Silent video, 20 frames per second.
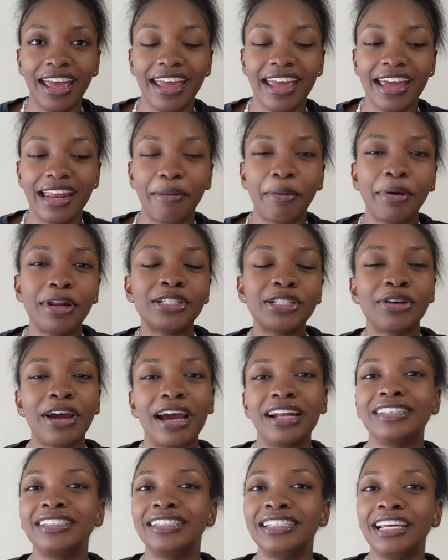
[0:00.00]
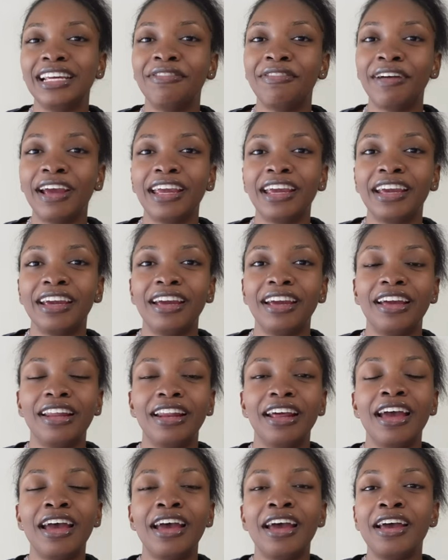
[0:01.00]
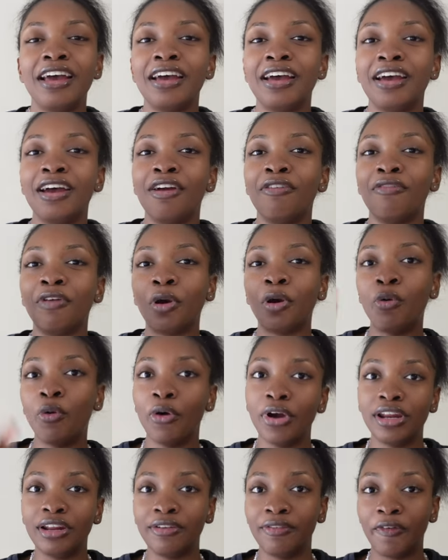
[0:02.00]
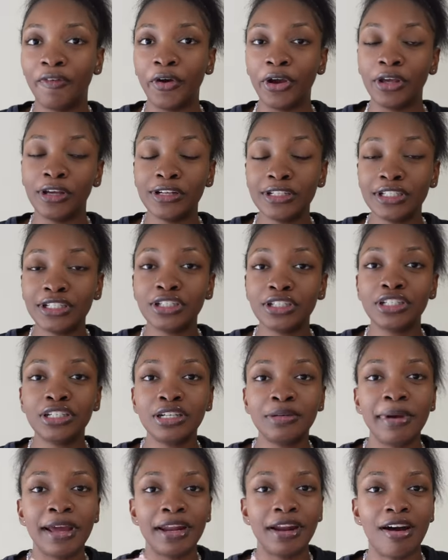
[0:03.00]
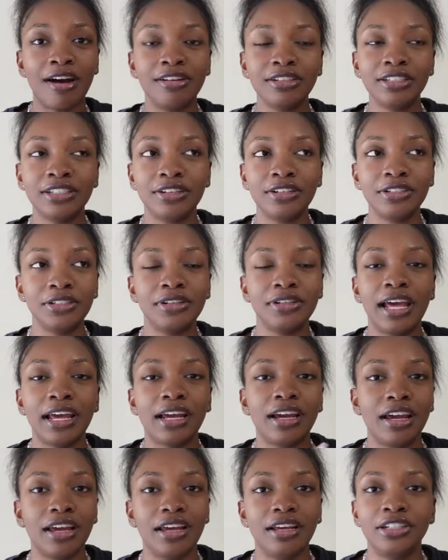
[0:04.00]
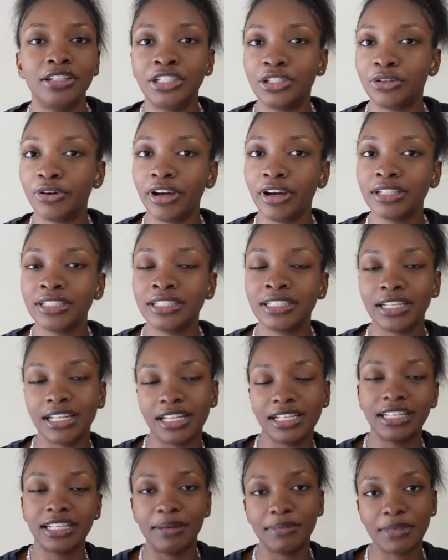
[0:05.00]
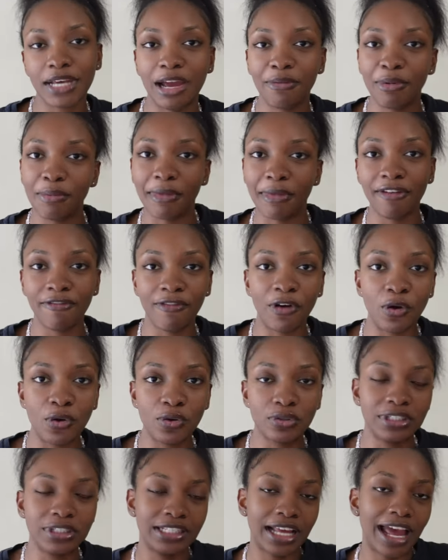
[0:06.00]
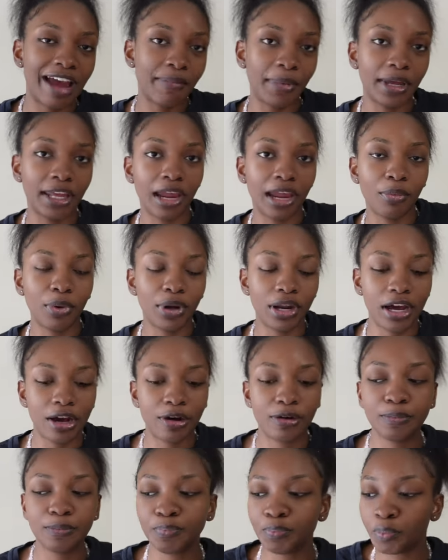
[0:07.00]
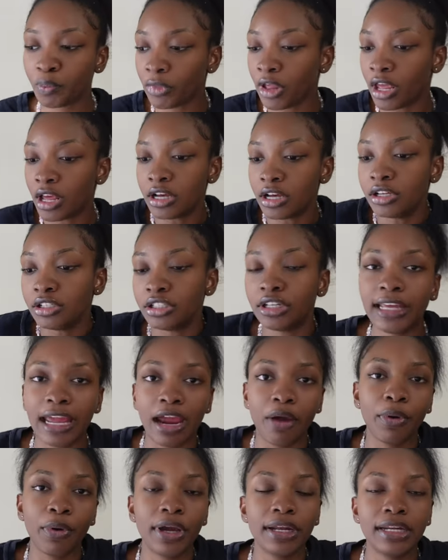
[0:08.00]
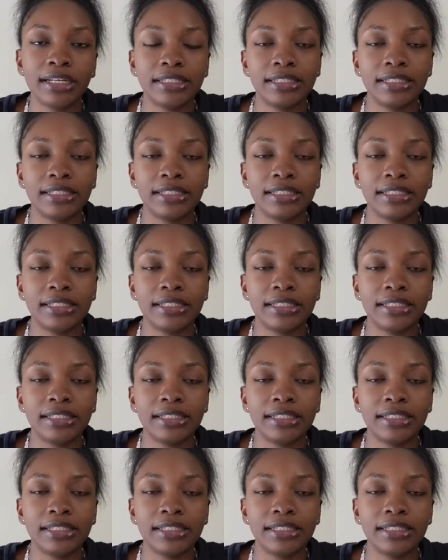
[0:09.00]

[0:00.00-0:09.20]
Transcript: and I'm going to try to see if I could record it for YouTube and also do like a shorts at the same time with my phone since I have my camera now. So yeah, we're gonna